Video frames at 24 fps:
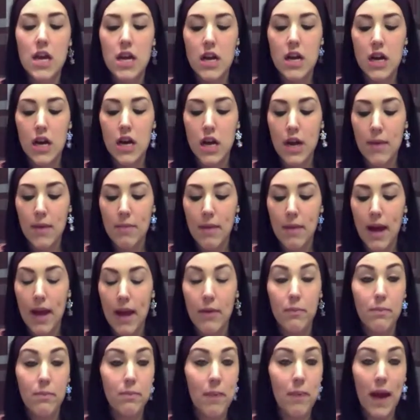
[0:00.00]
um, I
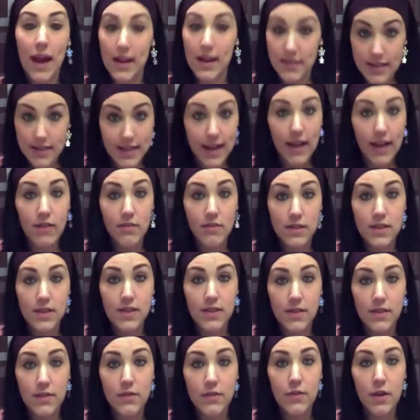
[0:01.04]
passed
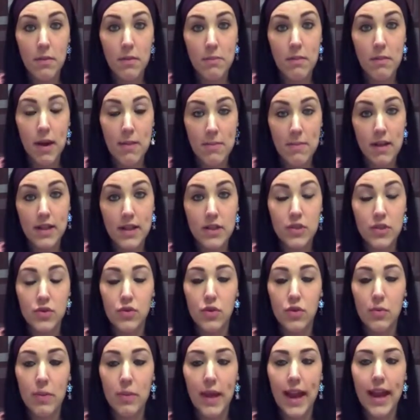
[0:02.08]
out from my
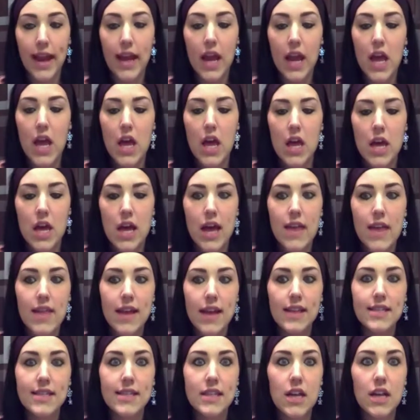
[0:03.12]
menstrual pain. And
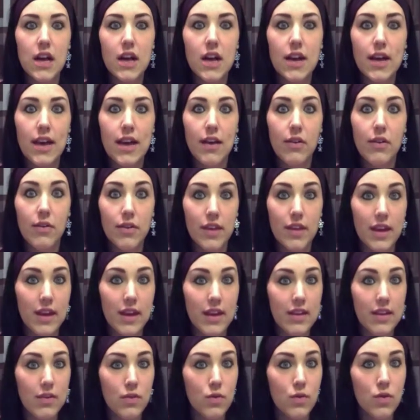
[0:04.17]
that's not healthy
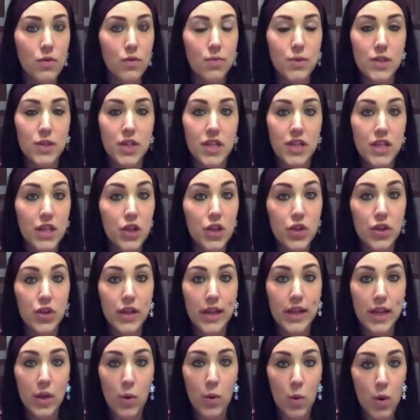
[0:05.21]
or
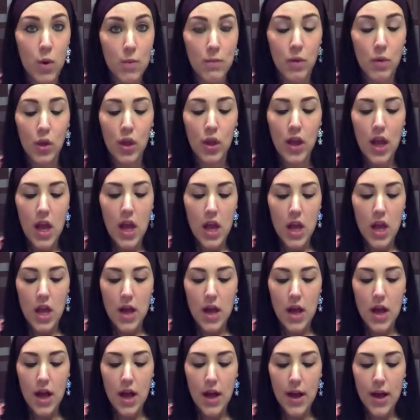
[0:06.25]
particularly normal.
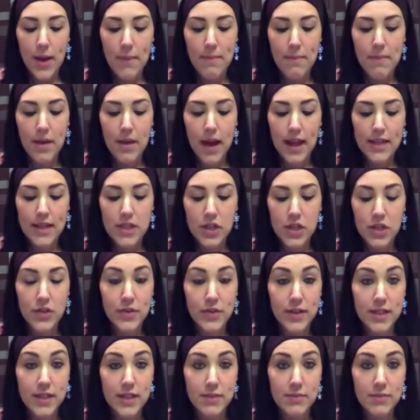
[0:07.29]
Um, I started
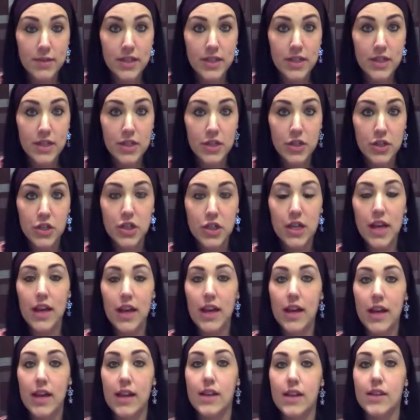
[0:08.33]
doing some research
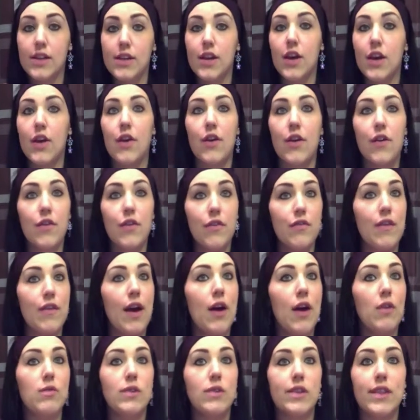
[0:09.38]
and
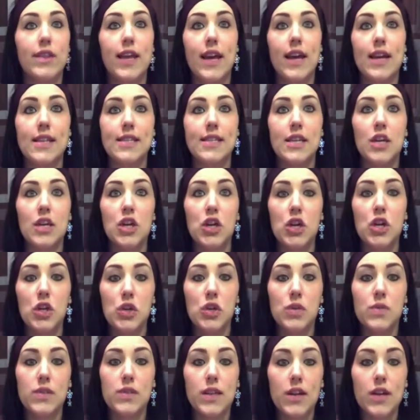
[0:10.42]
found that
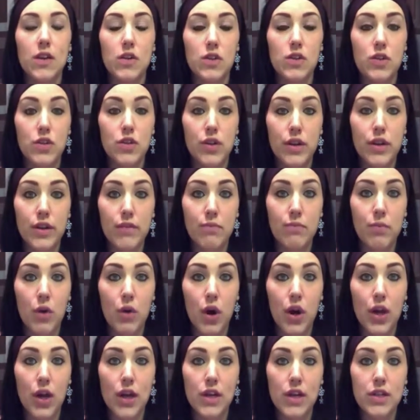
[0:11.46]
using alternative
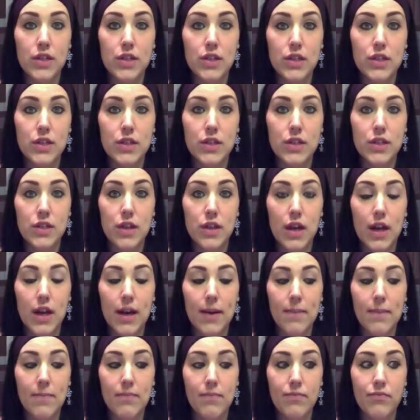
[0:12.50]
products,
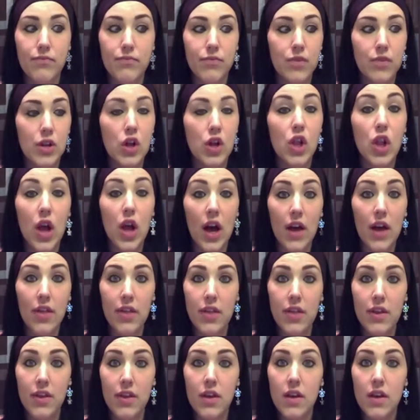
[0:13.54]
um, cloth